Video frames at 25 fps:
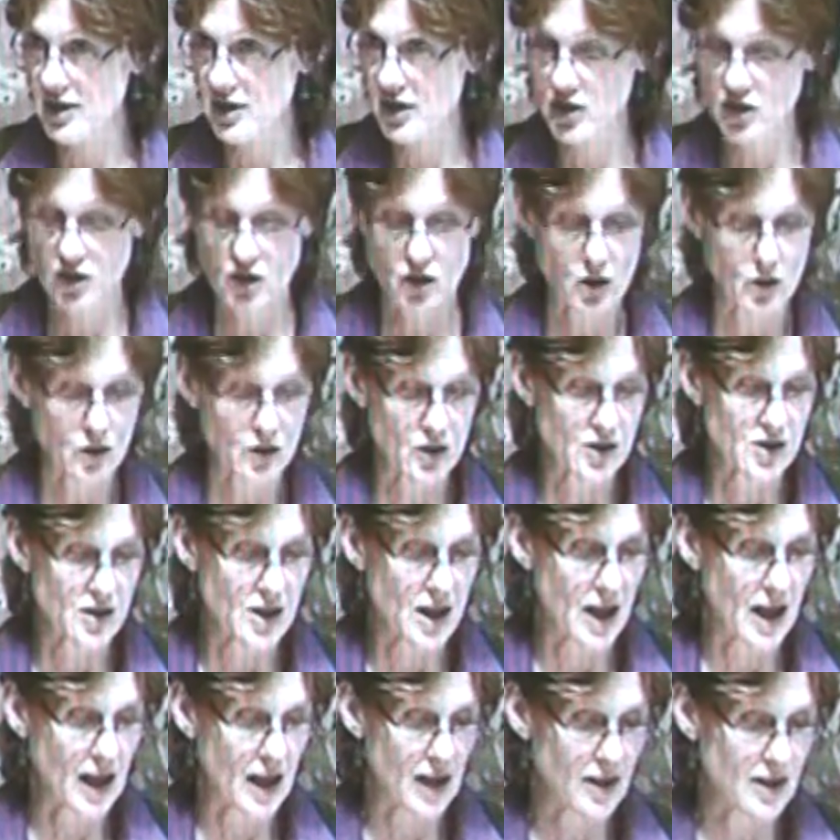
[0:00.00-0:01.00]
students,
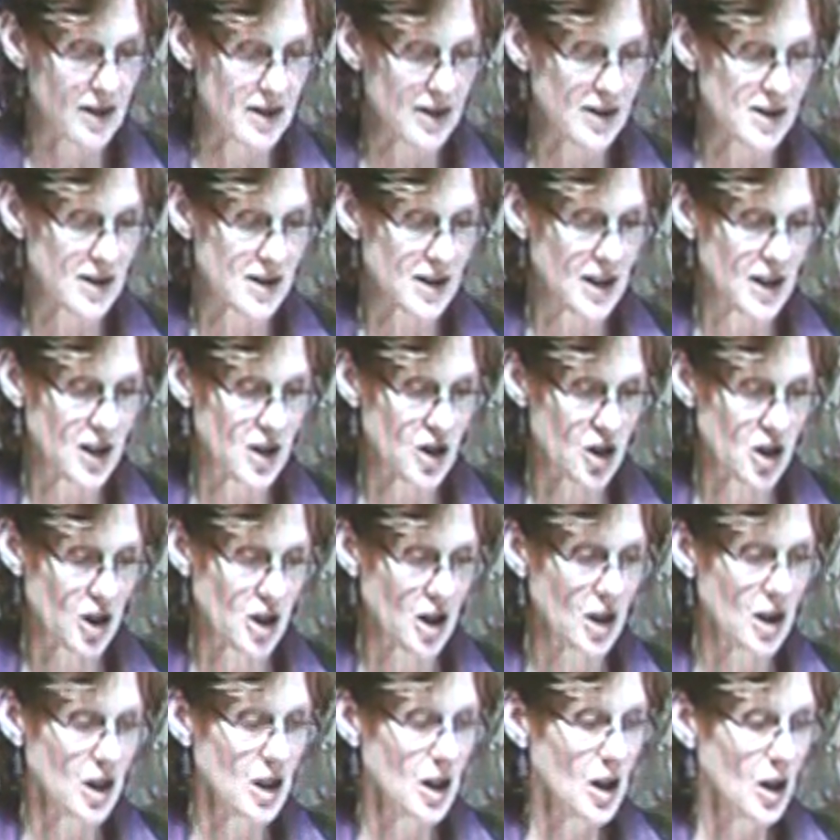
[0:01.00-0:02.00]
and this
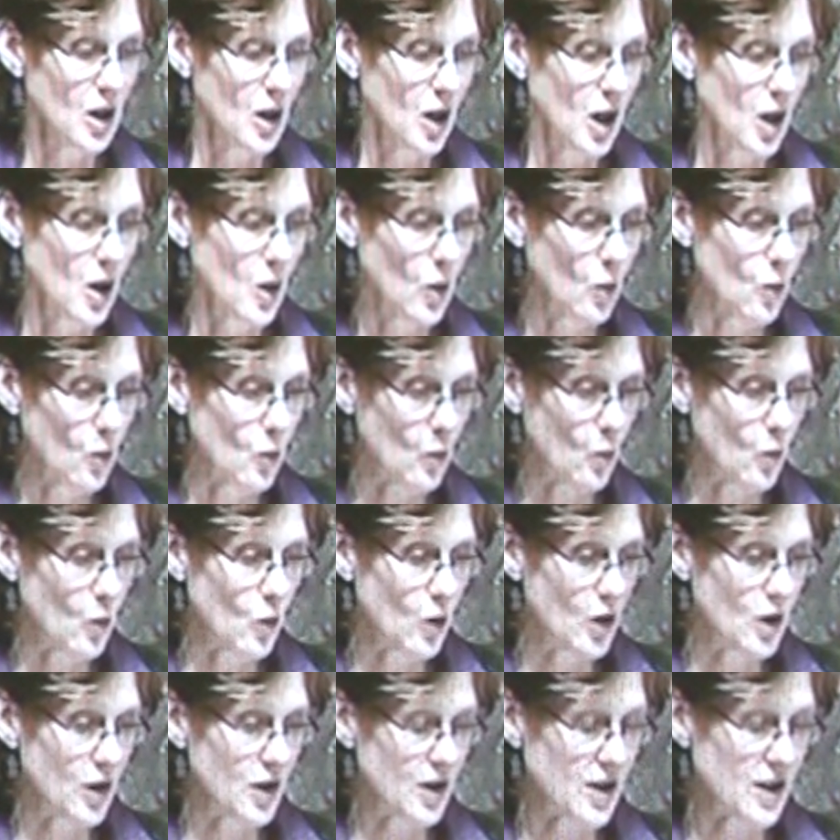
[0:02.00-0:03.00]
teacher
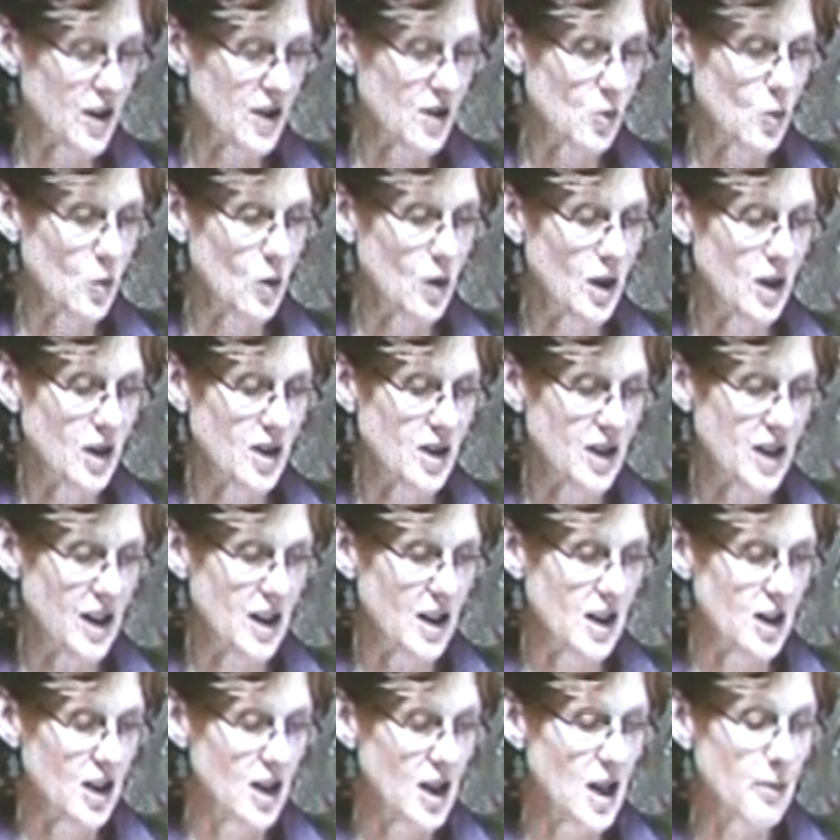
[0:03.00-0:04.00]
has worked in
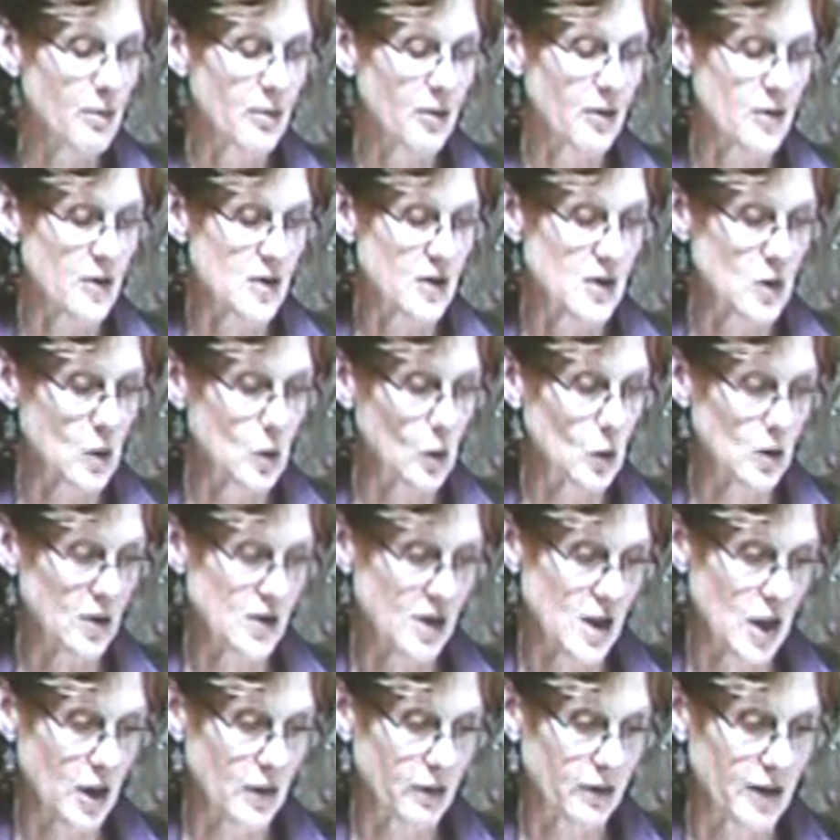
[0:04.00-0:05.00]
a number of schools
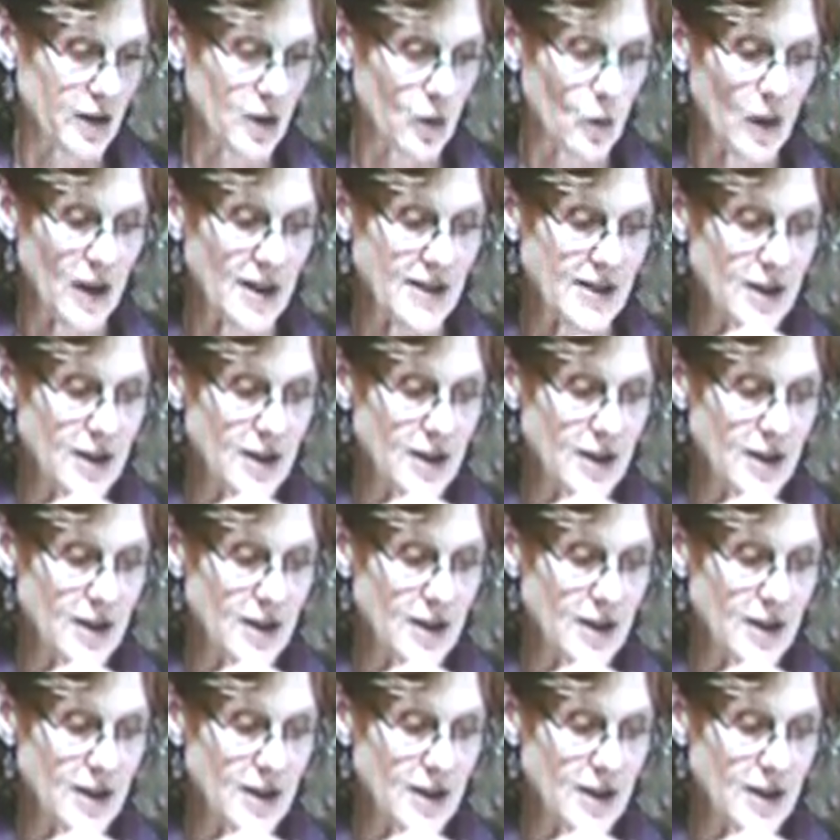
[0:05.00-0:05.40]
over in the West